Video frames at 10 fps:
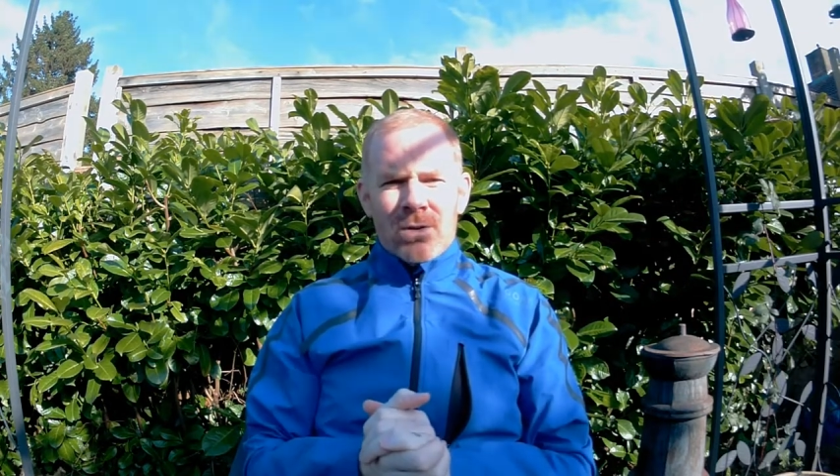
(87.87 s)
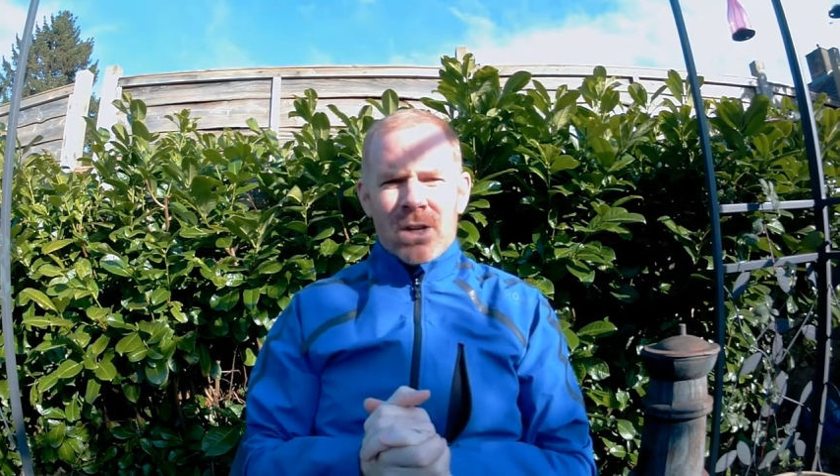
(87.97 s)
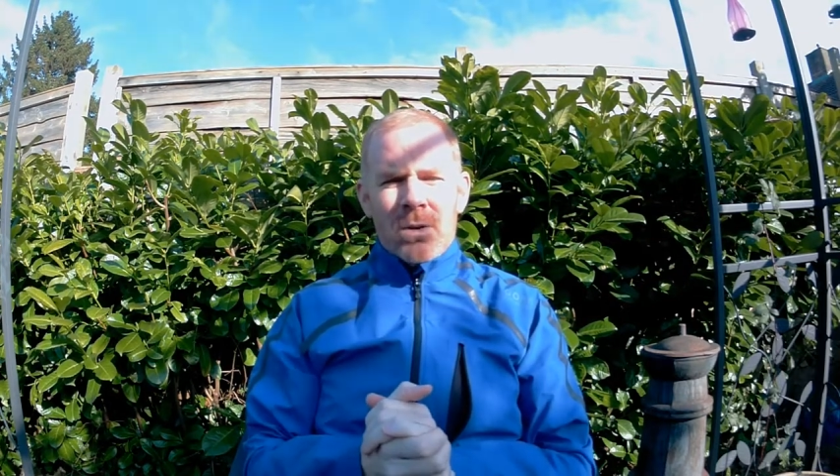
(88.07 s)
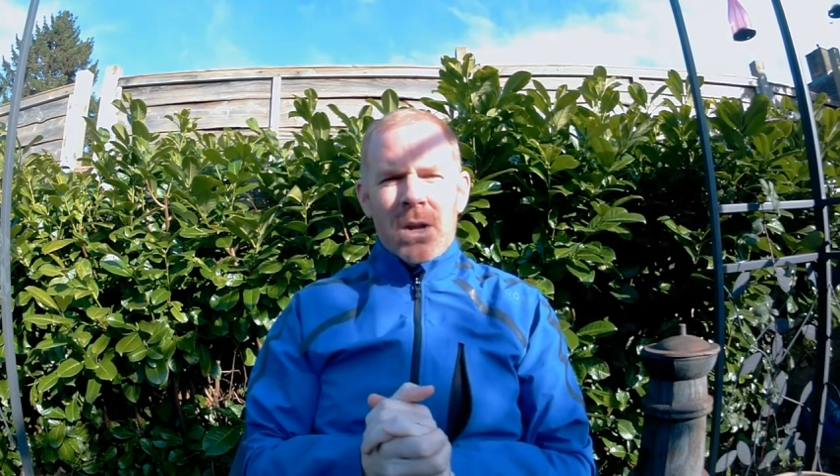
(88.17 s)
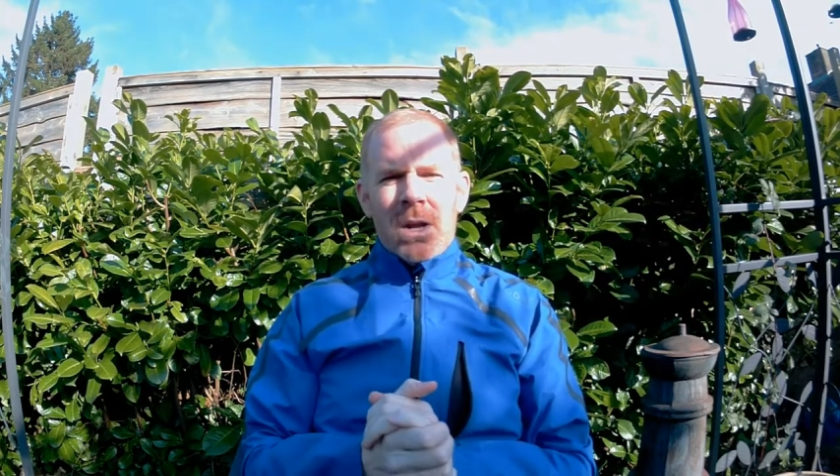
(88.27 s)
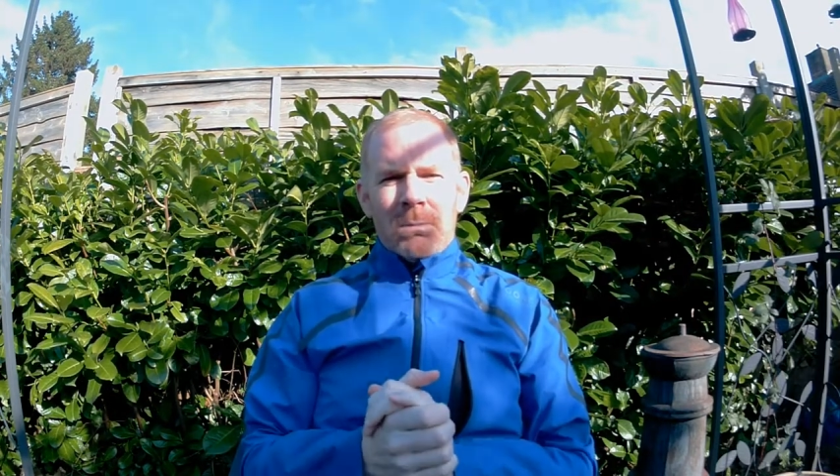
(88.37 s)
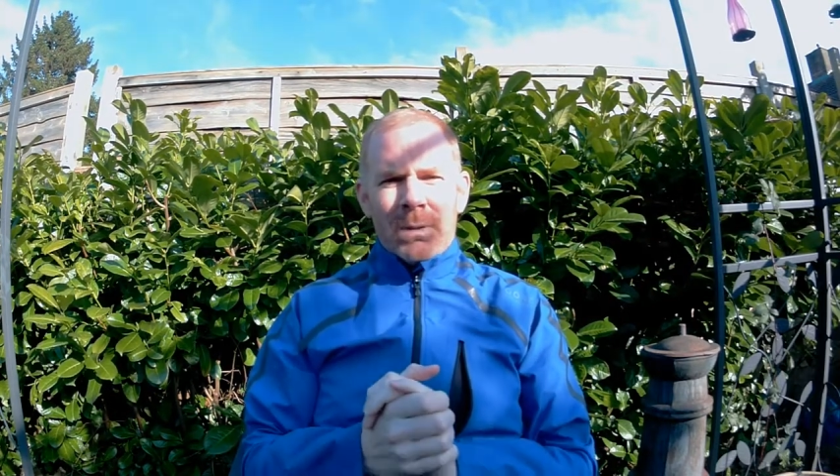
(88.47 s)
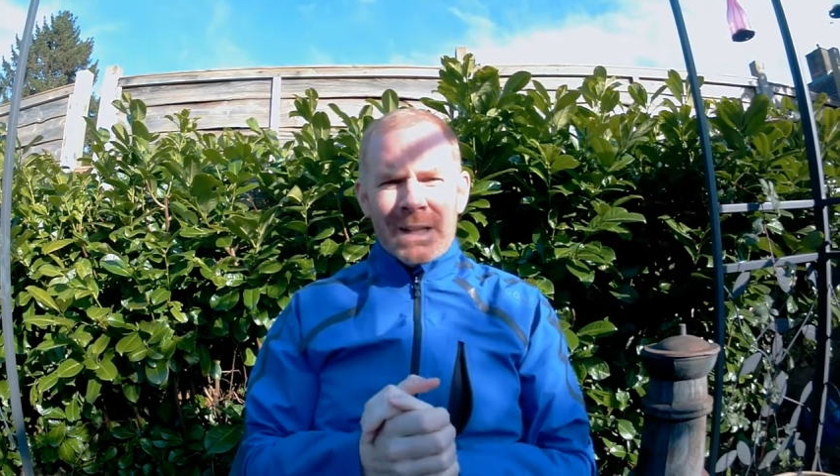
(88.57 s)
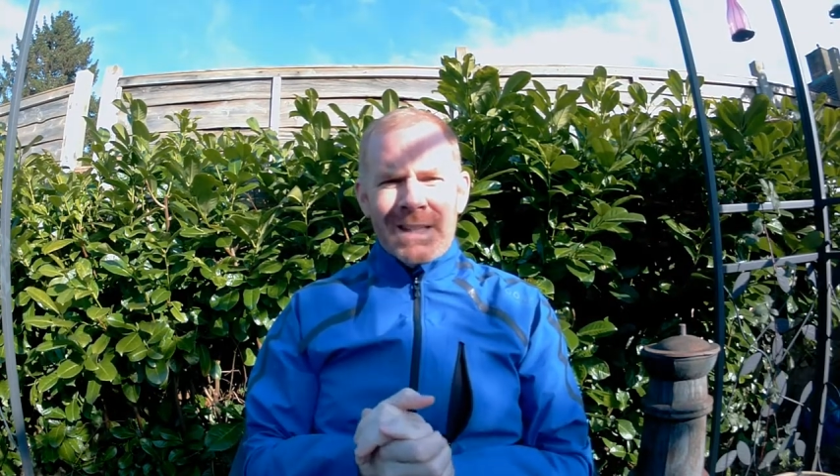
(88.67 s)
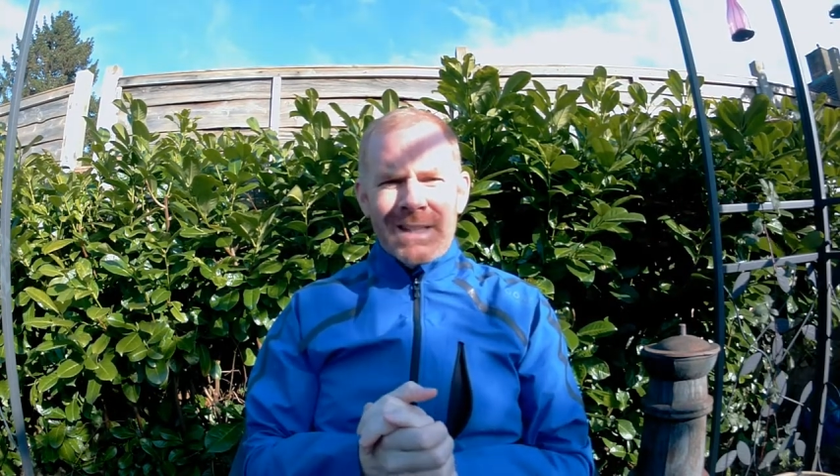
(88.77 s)
So
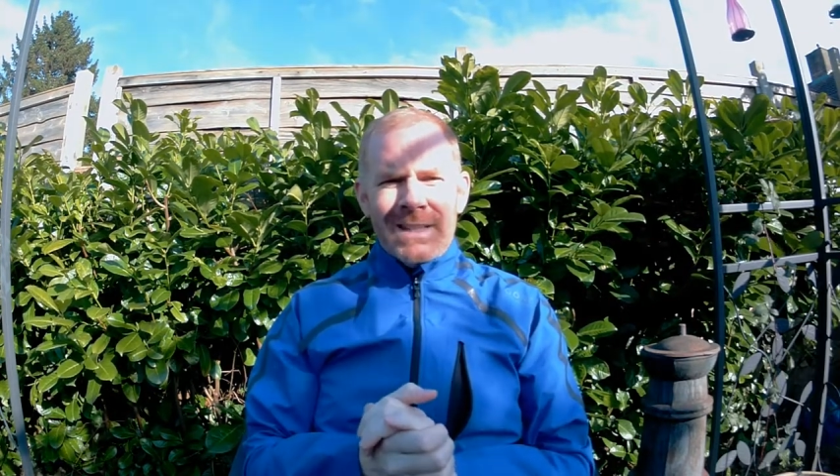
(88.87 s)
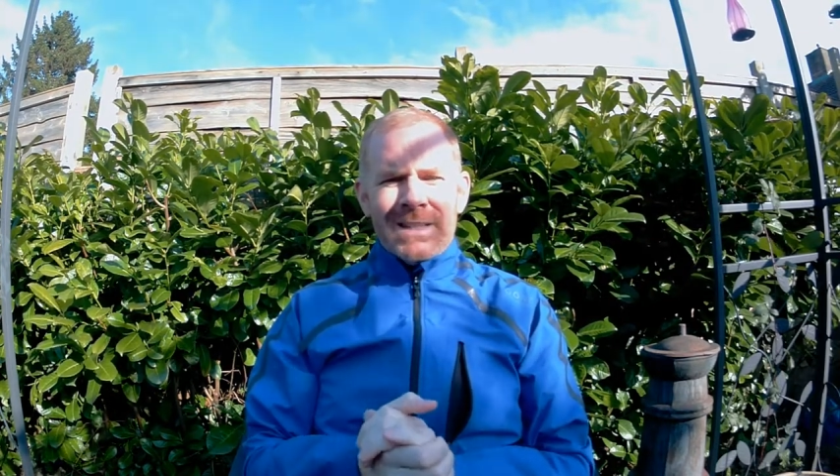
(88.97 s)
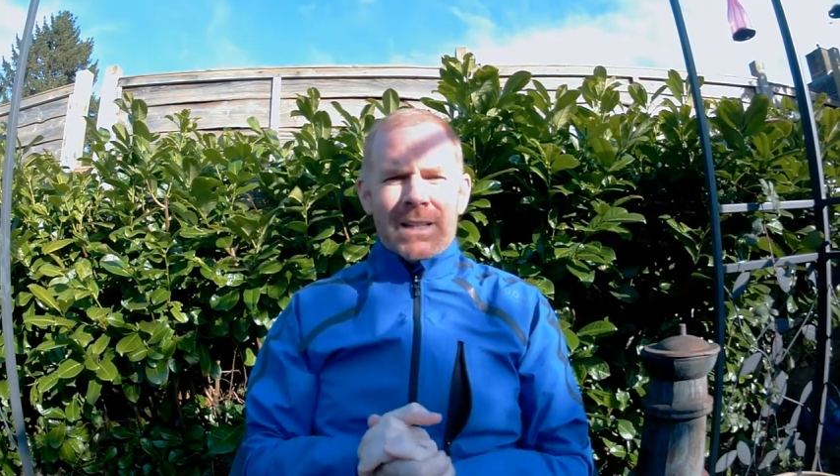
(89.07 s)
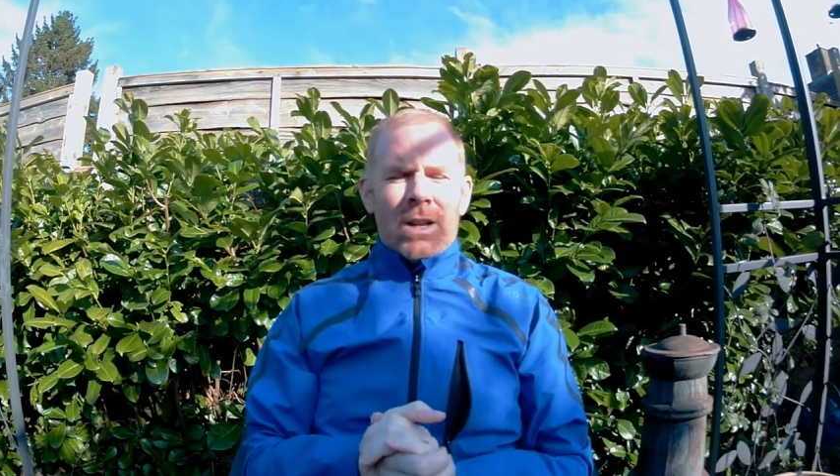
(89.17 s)
please